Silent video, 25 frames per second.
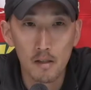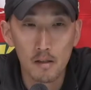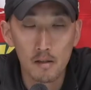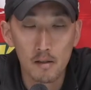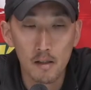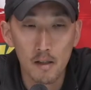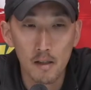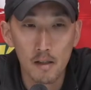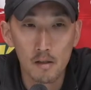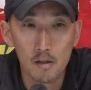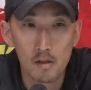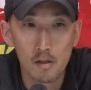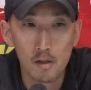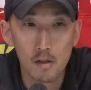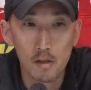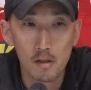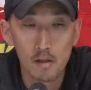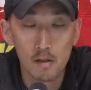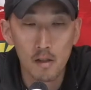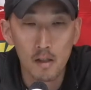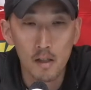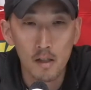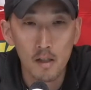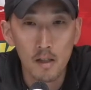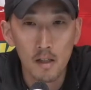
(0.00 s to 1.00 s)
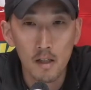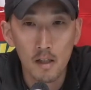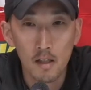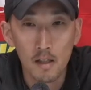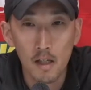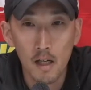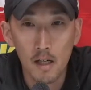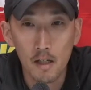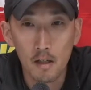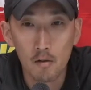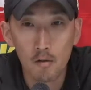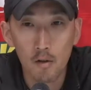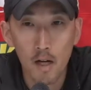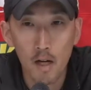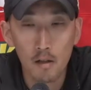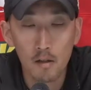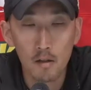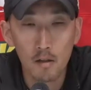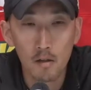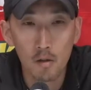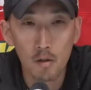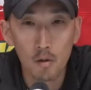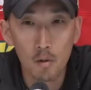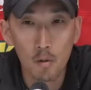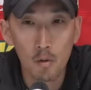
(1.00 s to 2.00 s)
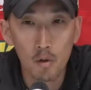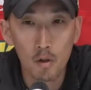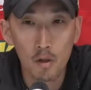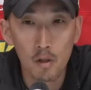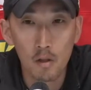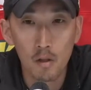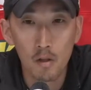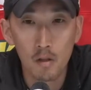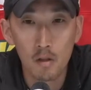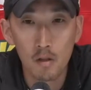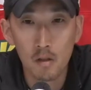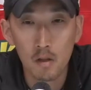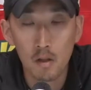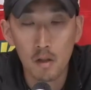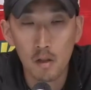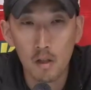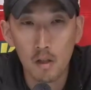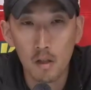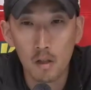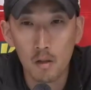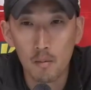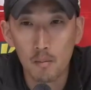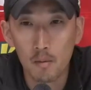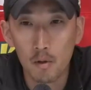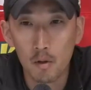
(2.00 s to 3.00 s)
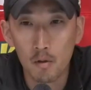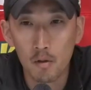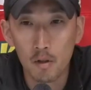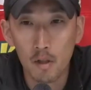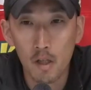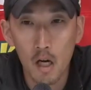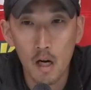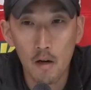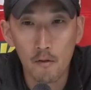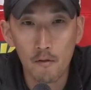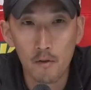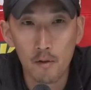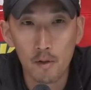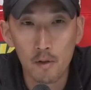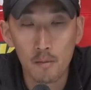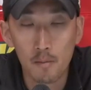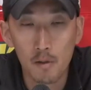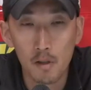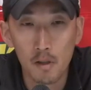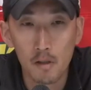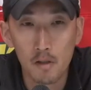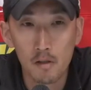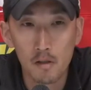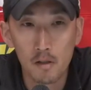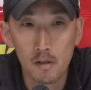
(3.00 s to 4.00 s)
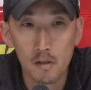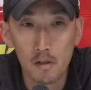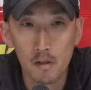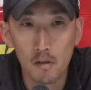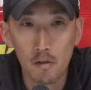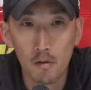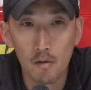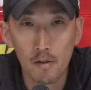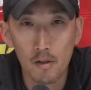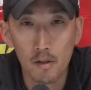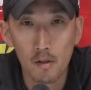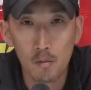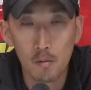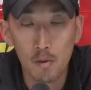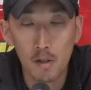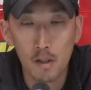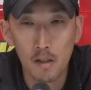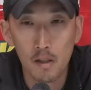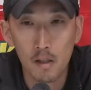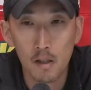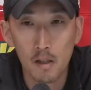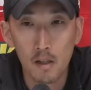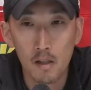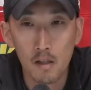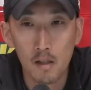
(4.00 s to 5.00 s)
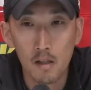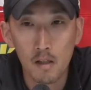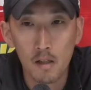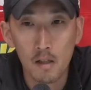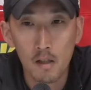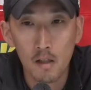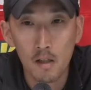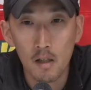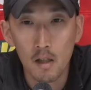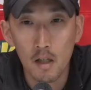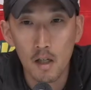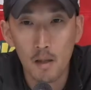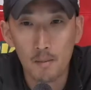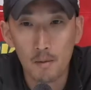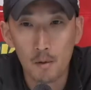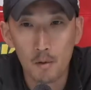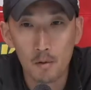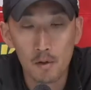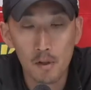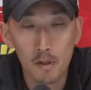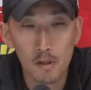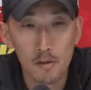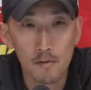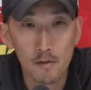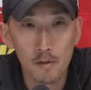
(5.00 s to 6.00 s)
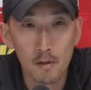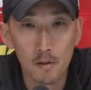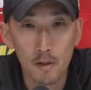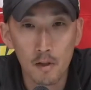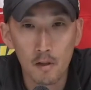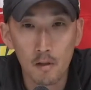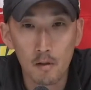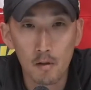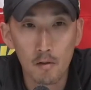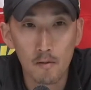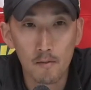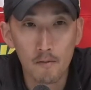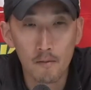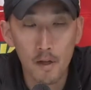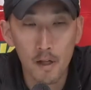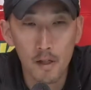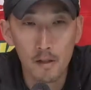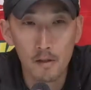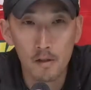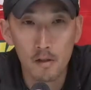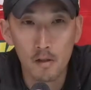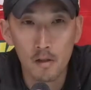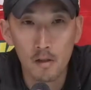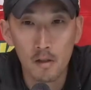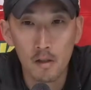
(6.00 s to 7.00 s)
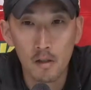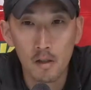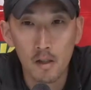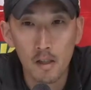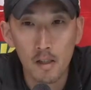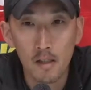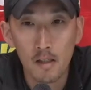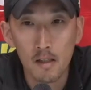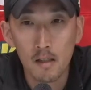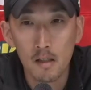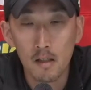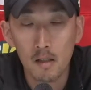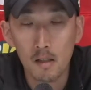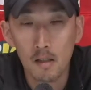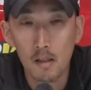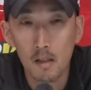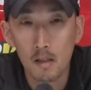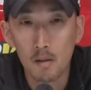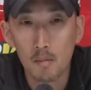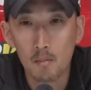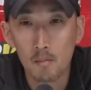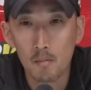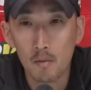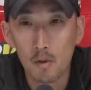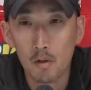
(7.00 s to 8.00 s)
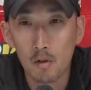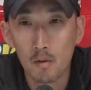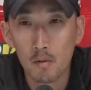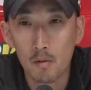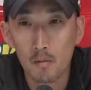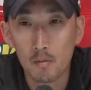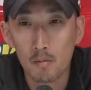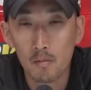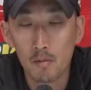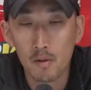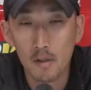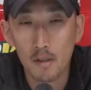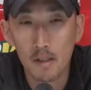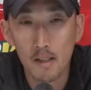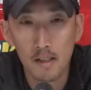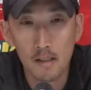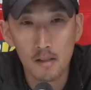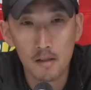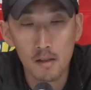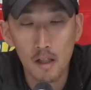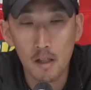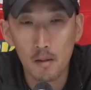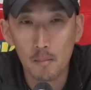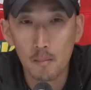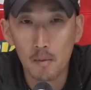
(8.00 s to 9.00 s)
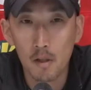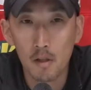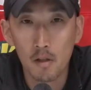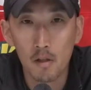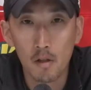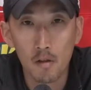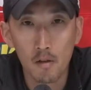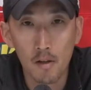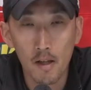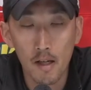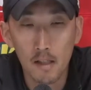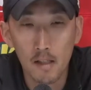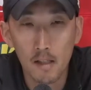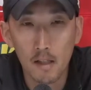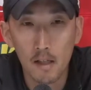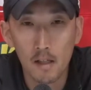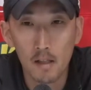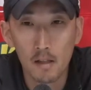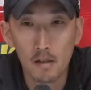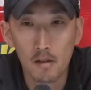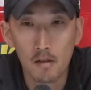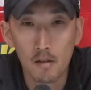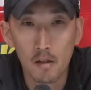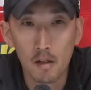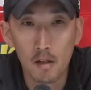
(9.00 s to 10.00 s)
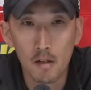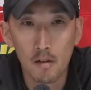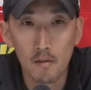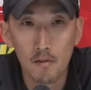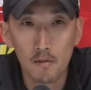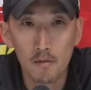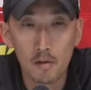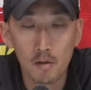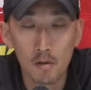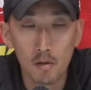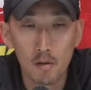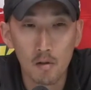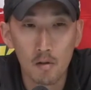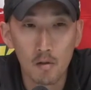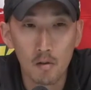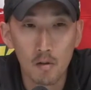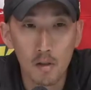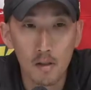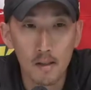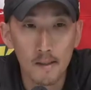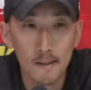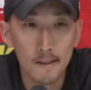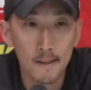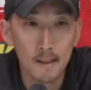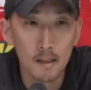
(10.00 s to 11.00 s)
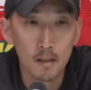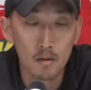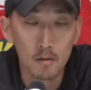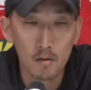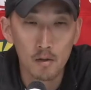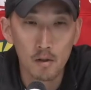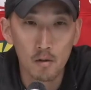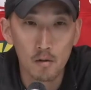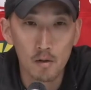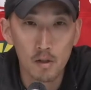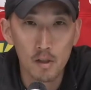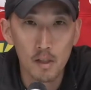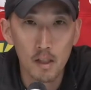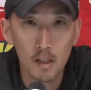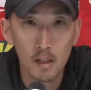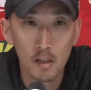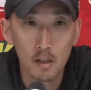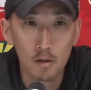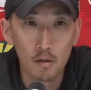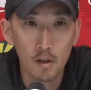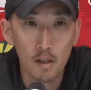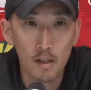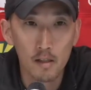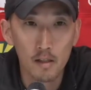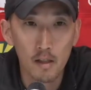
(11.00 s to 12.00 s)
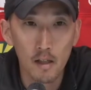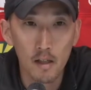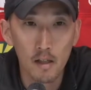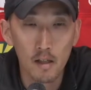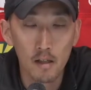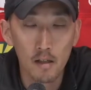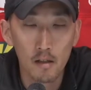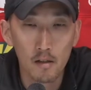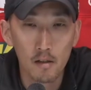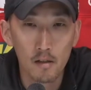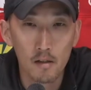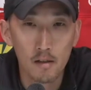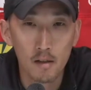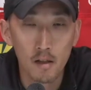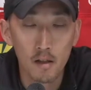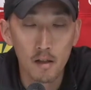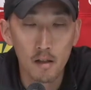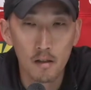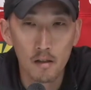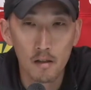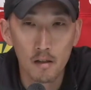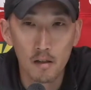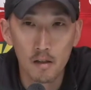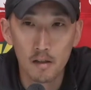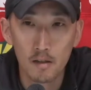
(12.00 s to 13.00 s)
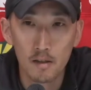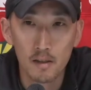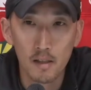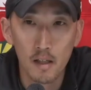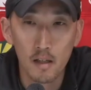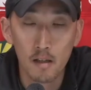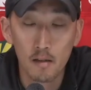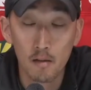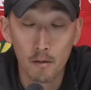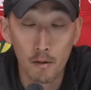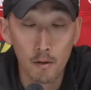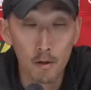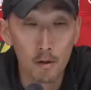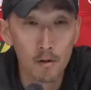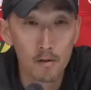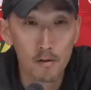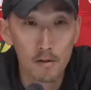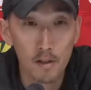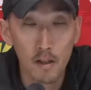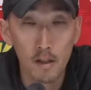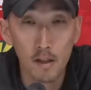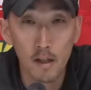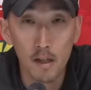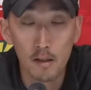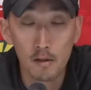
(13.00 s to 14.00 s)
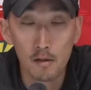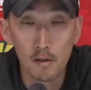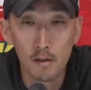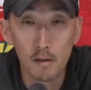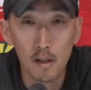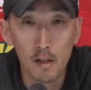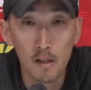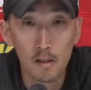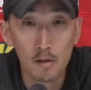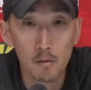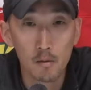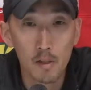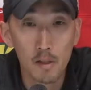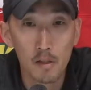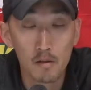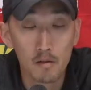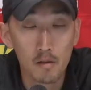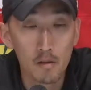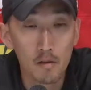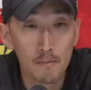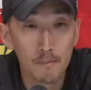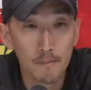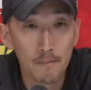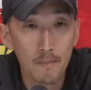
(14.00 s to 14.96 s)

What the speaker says: is that she's kind of rounding the corner, you know, the conference meet, you know, this weekend. So she's feeling a little fresher. You know, the excitement, all that kind of stuff. So, you know, she had a great day on Thursday, actually, last week. So,